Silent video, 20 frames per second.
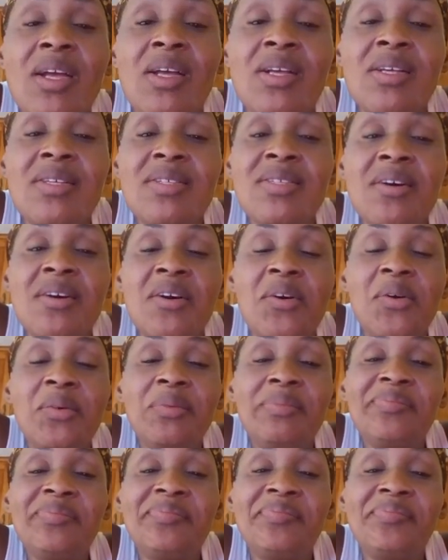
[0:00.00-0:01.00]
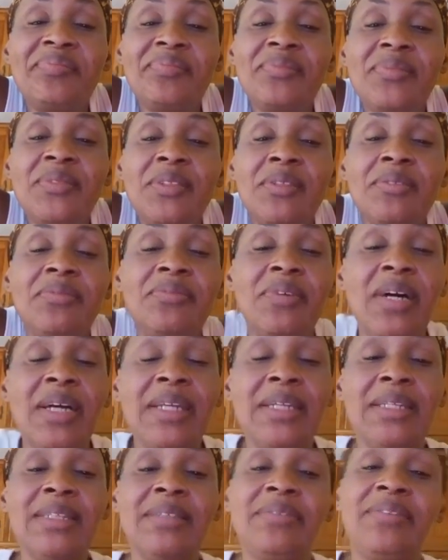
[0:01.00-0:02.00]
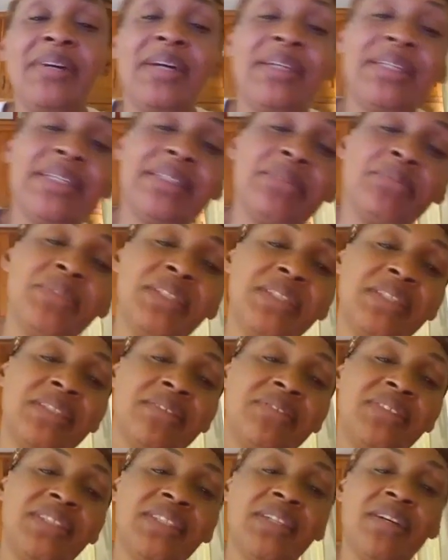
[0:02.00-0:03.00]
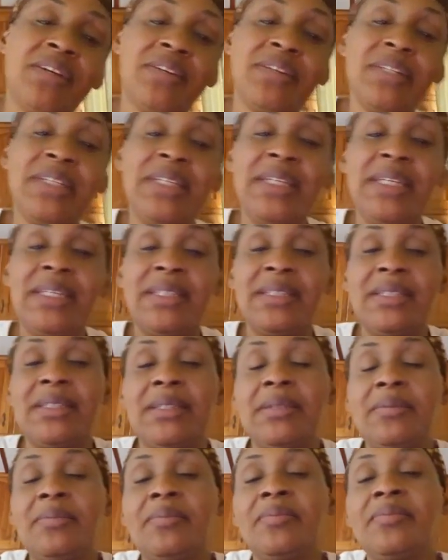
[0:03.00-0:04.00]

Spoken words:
So you finally found out the meaning of surrogate.